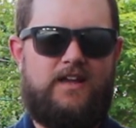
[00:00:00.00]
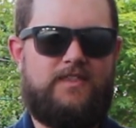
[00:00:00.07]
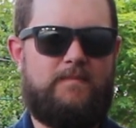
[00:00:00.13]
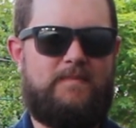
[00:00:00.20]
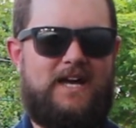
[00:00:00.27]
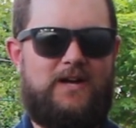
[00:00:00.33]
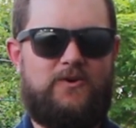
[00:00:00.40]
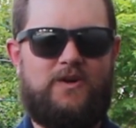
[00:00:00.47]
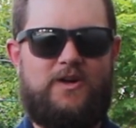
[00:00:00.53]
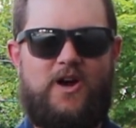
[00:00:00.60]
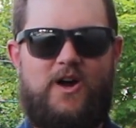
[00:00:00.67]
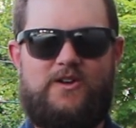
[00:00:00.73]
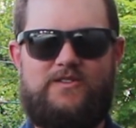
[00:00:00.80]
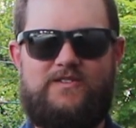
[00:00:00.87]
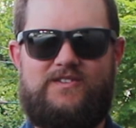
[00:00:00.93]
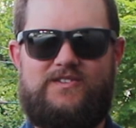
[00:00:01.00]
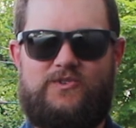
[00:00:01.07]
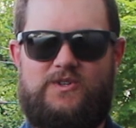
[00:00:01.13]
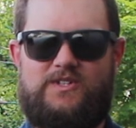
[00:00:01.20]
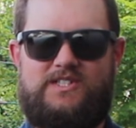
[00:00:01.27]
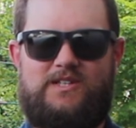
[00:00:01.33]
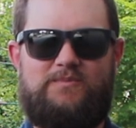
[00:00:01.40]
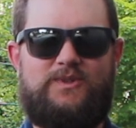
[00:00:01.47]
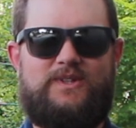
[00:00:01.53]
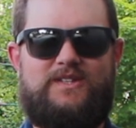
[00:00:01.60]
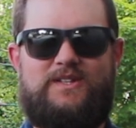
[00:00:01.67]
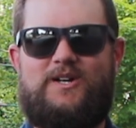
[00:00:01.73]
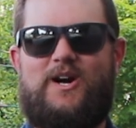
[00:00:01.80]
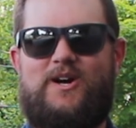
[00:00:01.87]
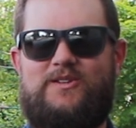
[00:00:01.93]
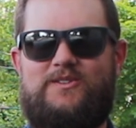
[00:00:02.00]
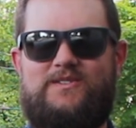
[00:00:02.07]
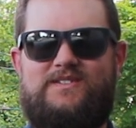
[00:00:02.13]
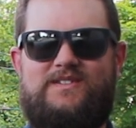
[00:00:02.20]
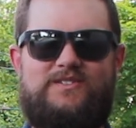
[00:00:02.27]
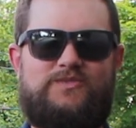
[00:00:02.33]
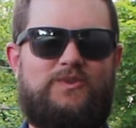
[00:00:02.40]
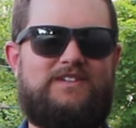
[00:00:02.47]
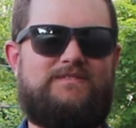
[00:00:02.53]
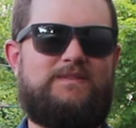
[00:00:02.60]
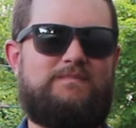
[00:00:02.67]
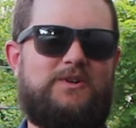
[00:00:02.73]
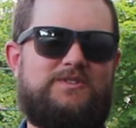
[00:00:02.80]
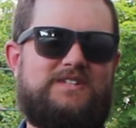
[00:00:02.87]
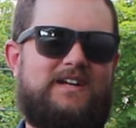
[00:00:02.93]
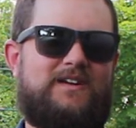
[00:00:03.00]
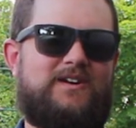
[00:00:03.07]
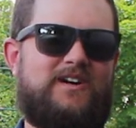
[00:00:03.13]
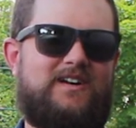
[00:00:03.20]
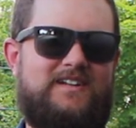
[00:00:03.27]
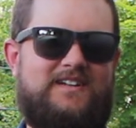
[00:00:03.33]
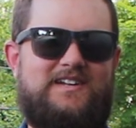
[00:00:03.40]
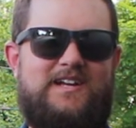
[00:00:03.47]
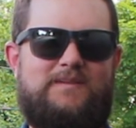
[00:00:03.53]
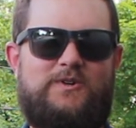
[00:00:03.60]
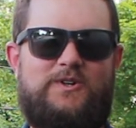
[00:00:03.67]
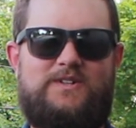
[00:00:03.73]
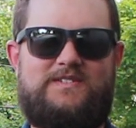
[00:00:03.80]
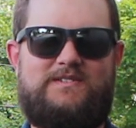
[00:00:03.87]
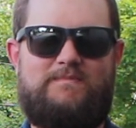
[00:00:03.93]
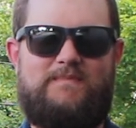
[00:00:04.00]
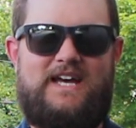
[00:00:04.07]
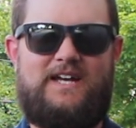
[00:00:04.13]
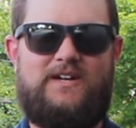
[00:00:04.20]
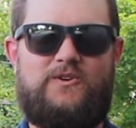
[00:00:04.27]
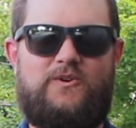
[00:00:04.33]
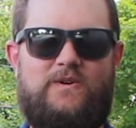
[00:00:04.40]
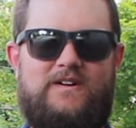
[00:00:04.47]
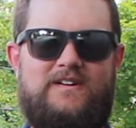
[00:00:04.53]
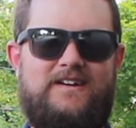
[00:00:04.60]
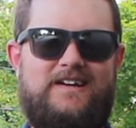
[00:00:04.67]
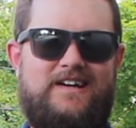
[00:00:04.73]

The Bangor Gardens, or simply the Gardens, is one of the most iconic neighborhoods in Bangor.